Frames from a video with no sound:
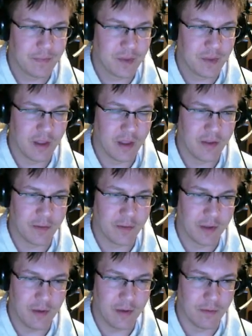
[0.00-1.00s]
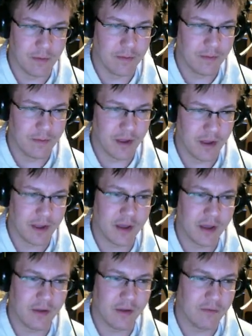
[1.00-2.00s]
And there we go. I
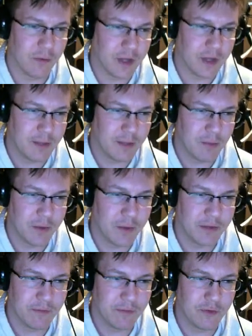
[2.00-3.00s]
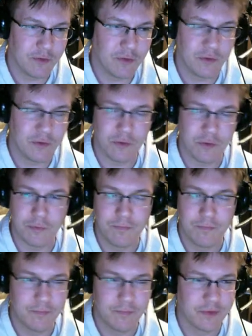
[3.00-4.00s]
got 40.22
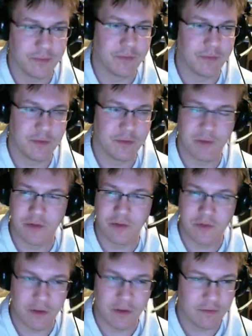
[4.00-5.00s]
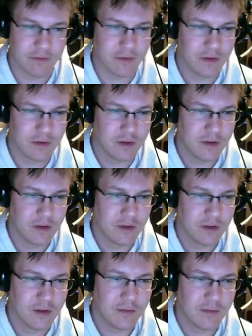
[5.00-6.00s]
some other stuff.
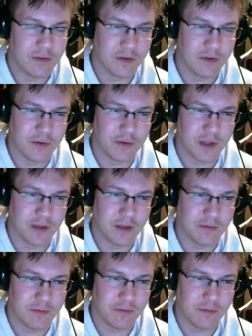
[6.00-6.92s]
I'm going to do it again.